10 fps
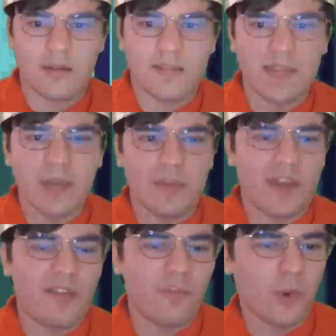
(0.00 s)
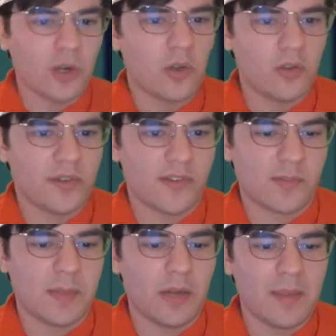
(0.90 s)
Then we've got 4 Colress
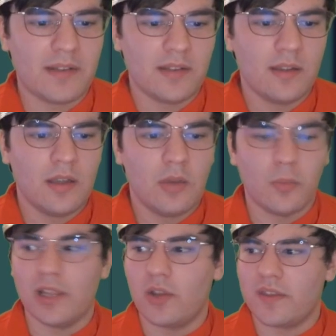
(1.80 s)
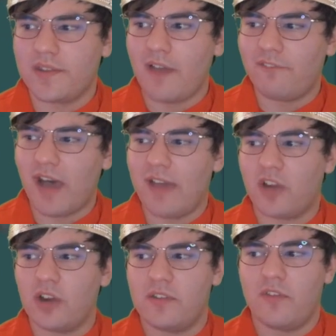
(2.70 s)
Experiment. We look at the top 5
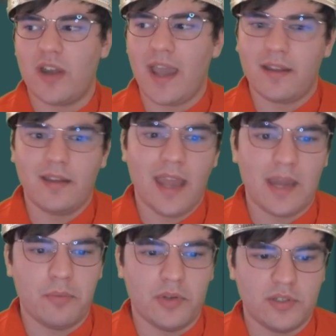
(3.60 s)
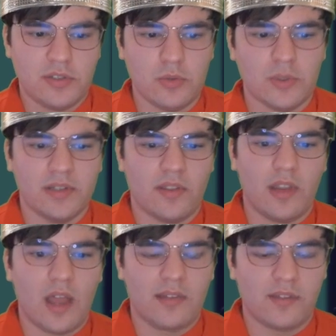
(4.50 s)
cards of our deck, and put 2 into the
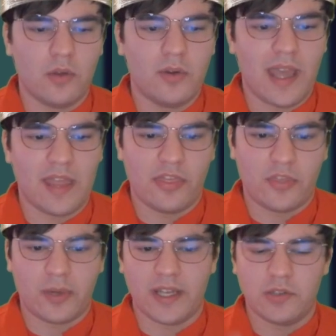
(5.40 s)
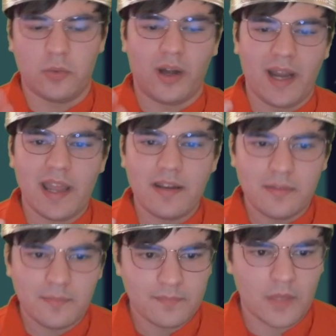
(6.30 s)
Lost Zone and 3 into our
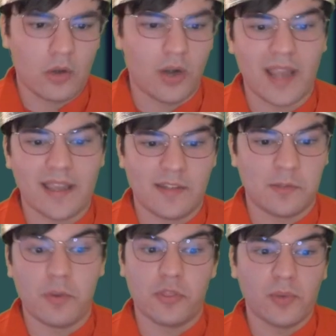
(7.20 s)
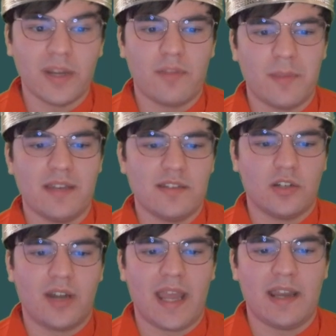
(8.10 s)
hand. Or I guess it's put 3 of them into
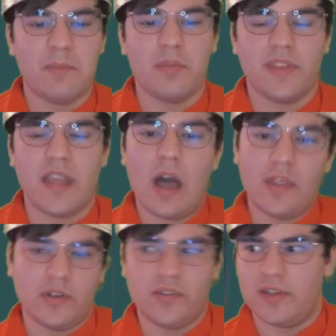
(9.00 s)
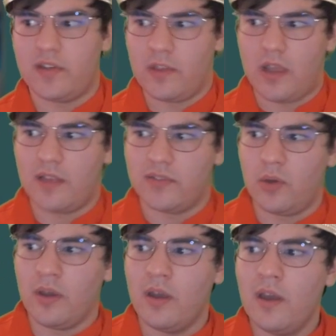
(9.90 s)
your hand and put the others into the Lost
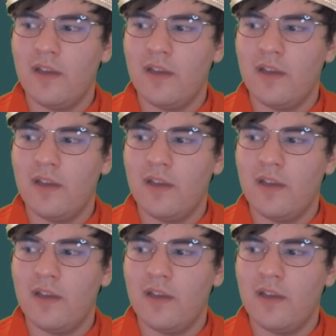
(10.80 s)
Zone.